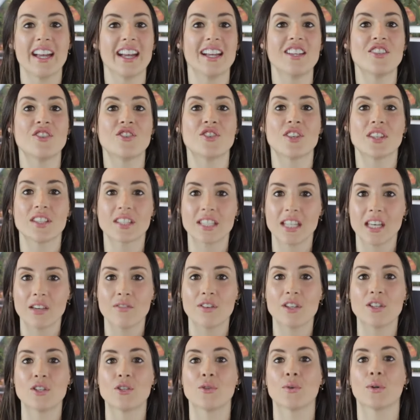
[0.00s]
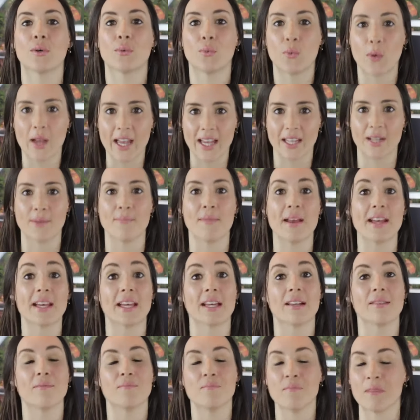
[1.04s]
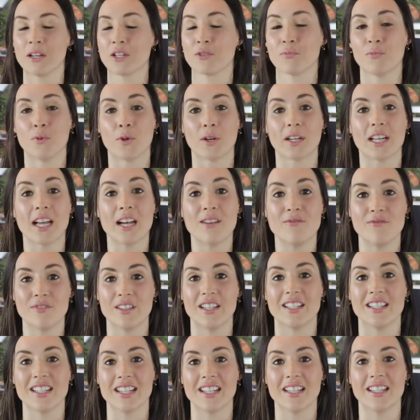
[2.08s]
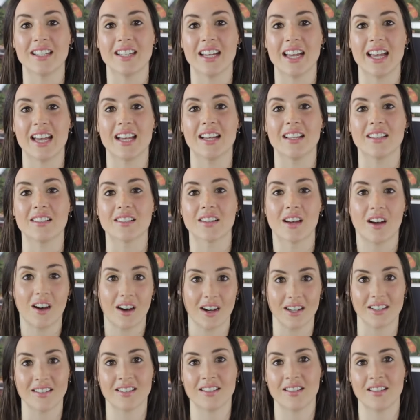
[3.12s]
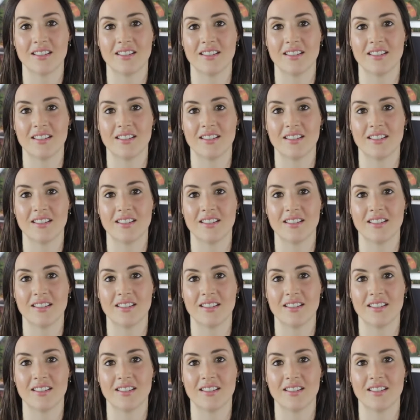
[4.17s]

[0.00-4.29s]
it's just giving you a way to make it much more convenient and cost